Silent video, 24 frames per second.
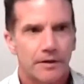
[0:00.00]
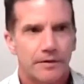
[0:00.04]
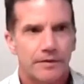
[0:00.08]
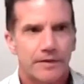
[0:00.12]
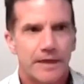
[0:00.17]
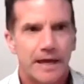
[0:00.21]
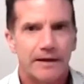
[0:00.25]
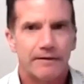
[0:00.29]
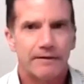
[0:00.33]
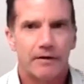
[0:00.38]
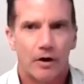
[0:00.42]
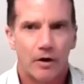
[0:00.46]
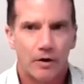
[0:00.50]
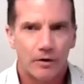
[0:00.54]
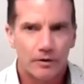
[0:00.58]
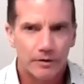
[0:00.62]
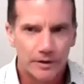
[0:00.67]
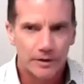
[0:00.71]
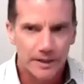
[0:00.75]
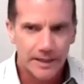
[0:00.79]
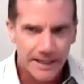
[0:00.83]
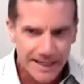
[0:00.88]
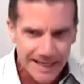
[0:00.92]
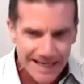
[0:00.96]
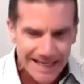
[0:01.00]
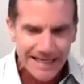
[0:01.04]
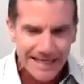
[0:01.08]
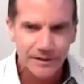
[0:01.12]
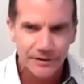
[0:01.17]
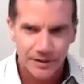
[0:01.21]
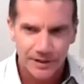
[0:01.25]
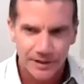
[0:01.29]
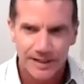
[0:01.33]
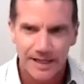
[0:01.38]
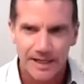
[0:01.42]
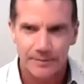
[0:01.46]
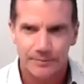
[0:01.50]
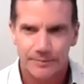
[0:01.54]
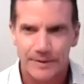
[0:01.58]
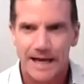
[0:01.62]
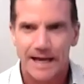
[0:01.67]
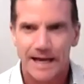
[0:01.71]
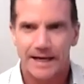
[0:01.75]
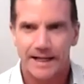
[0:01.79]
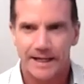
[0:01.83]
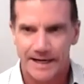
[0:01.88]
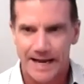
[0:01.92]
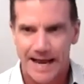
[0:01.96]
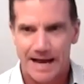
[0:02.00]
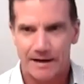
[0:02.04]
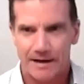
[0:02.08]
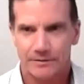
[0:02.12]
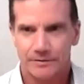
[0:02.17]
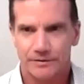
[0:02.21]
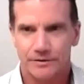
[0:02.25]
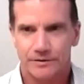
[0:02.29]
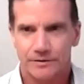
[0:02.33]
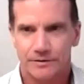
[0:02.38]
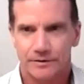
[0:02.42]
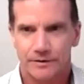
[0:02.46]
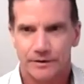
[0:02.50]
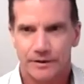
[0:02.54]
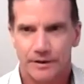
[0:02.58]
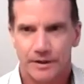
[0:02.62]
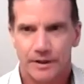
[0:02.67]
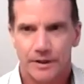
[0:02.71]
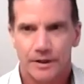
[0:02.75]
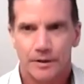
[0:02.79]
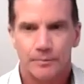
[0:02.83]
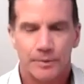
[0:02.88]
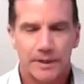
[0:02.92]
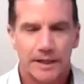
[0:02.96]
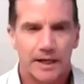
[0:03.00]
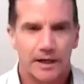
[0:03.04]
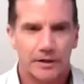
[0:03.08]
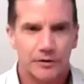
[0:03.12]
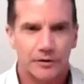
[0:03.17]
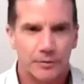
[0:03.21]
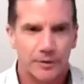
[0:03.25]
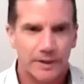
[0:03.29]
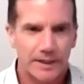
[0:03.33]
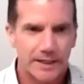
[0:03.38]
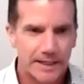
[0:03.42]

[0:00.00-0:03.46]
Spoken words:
They need to keep that in-house because we